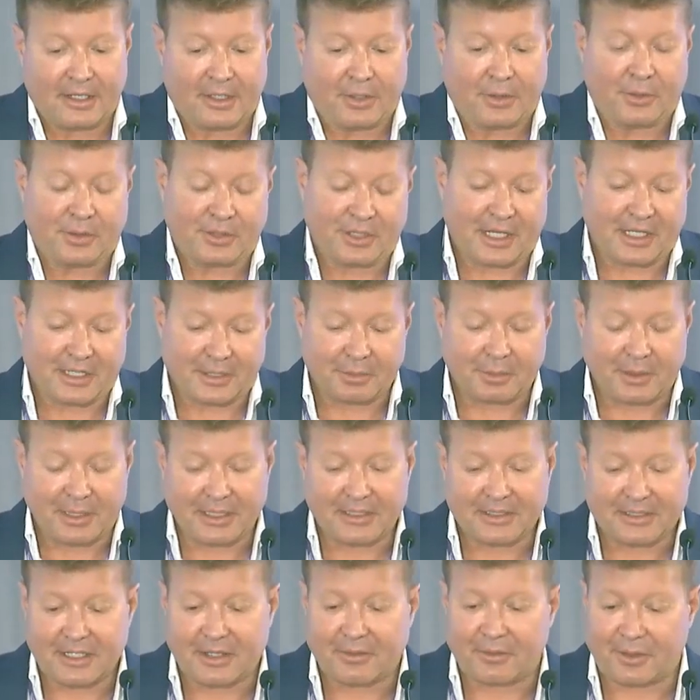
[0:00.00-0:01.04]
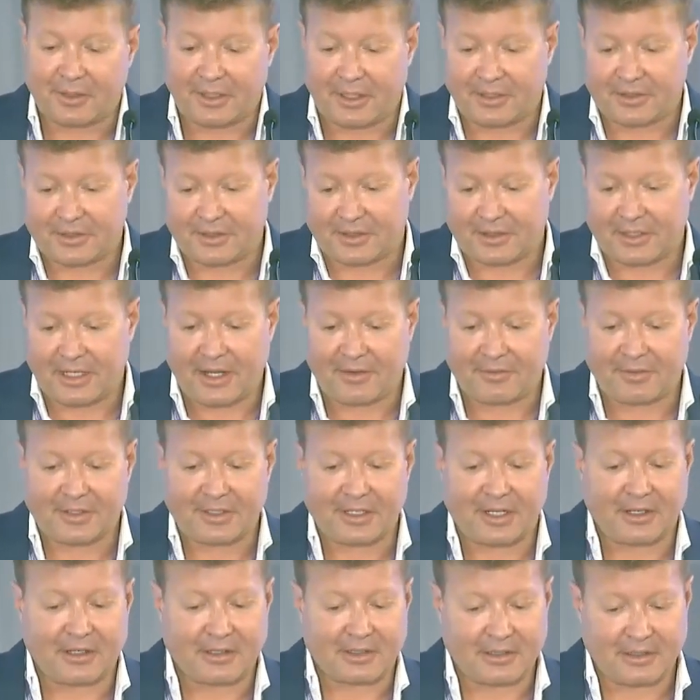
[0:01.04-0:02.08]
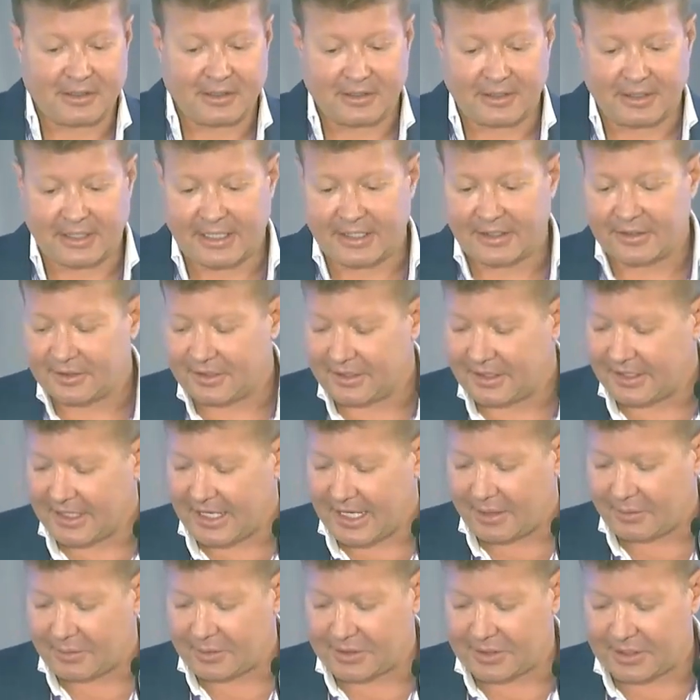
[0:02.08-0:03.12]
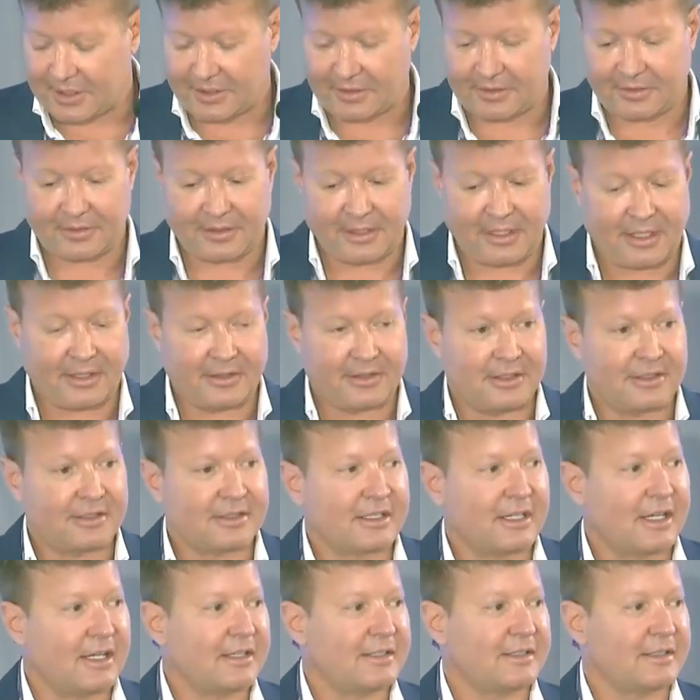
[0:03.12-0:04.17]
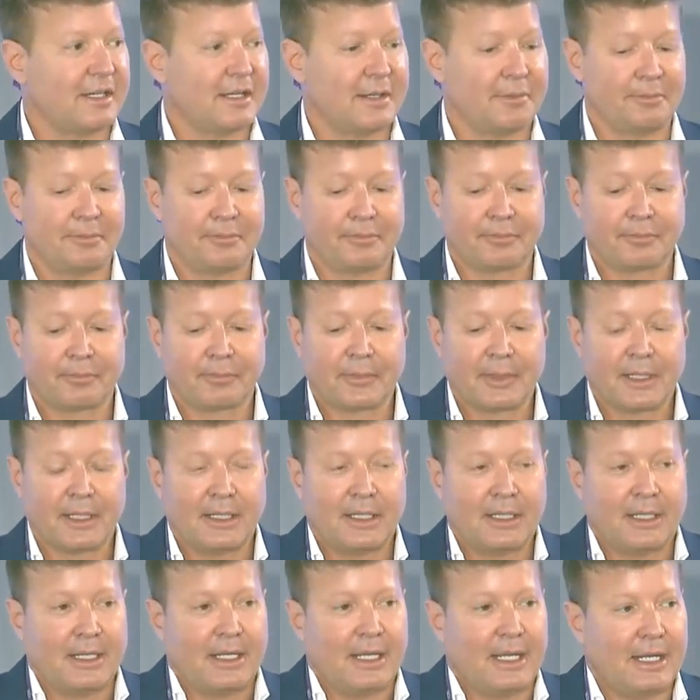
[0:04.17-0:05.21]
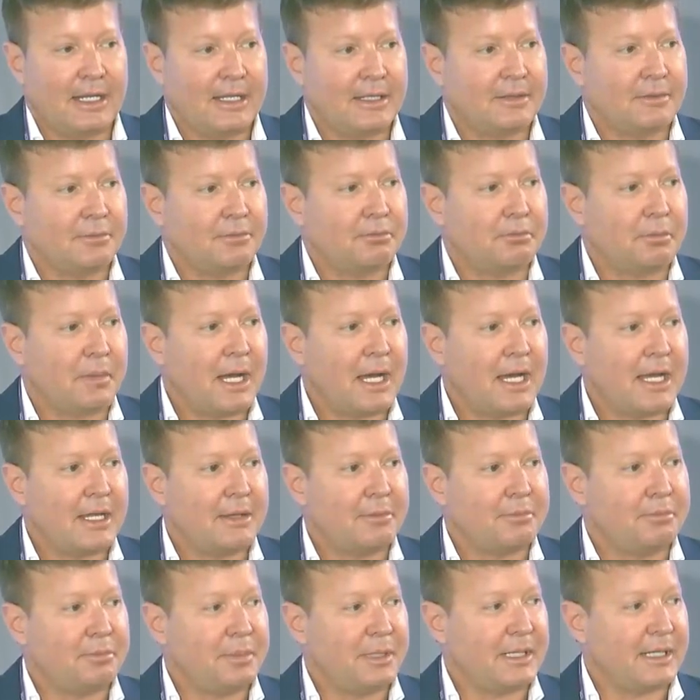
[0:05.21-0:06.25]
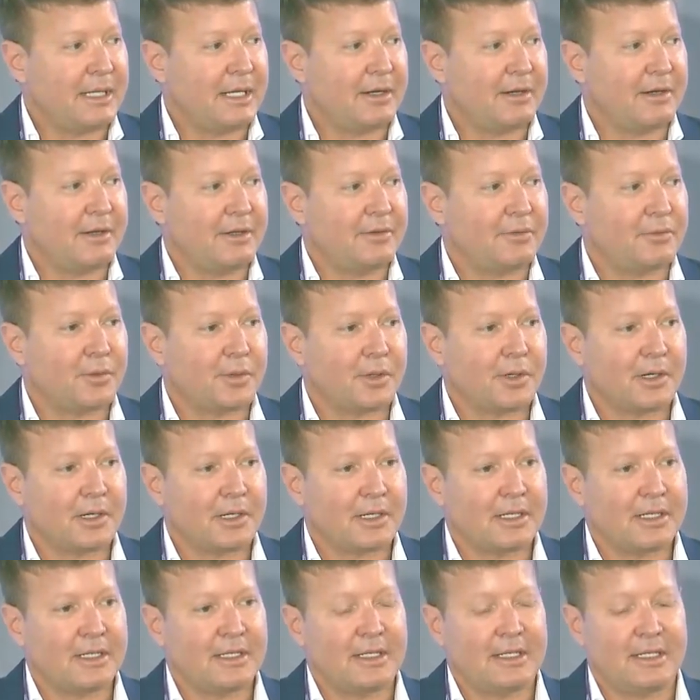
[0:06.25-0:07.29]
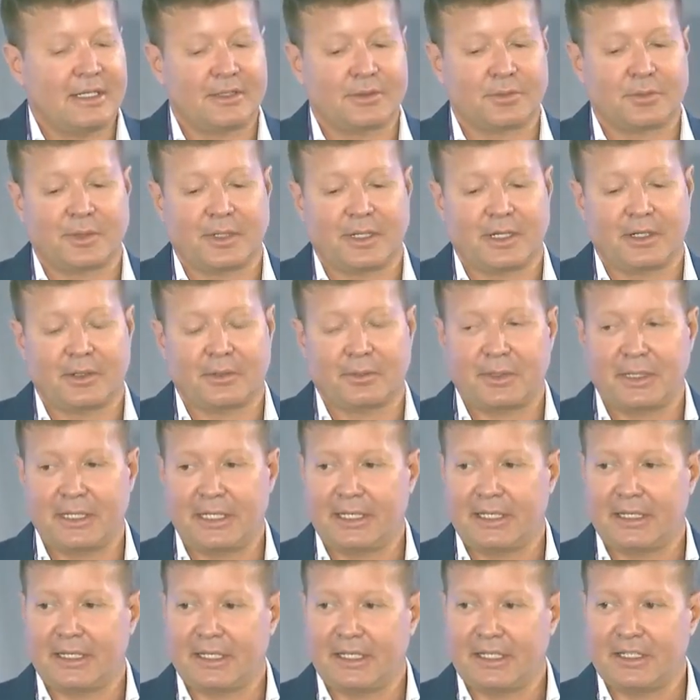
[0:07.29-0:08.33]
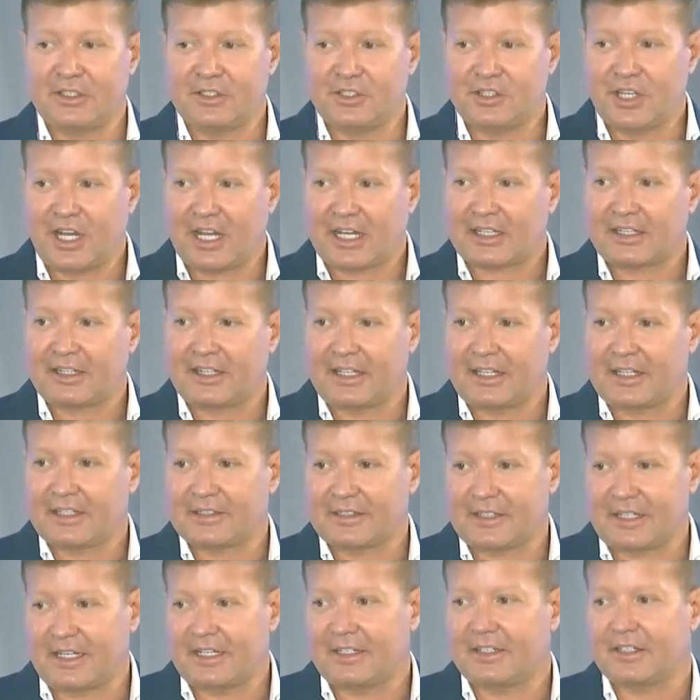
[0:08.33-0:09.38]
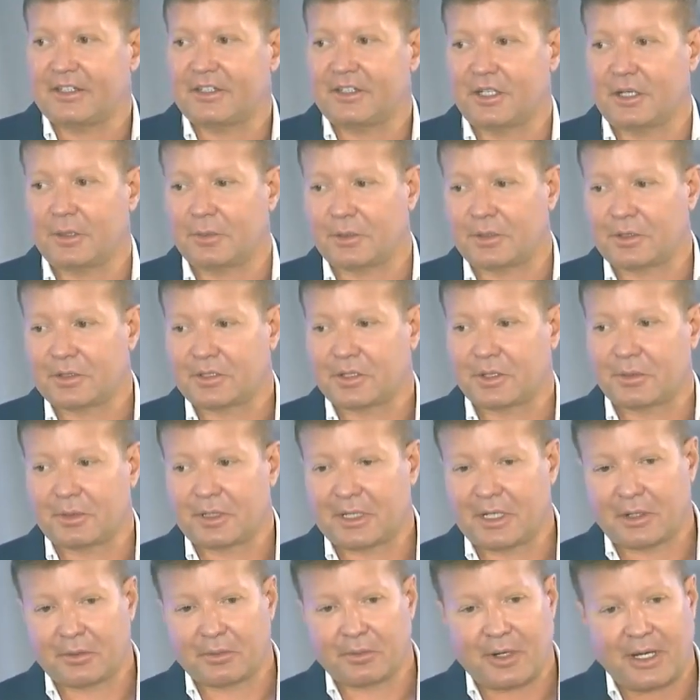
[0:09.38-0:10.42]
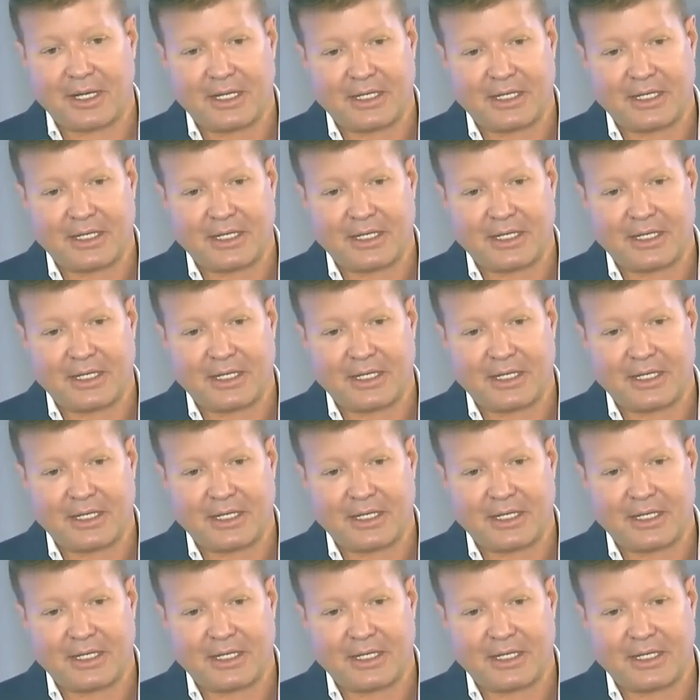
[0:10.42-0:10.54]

which I'll explain in several, and also have a talk later today, which I'll discuss. And my big area of work is where we inject things into tumors, or we go right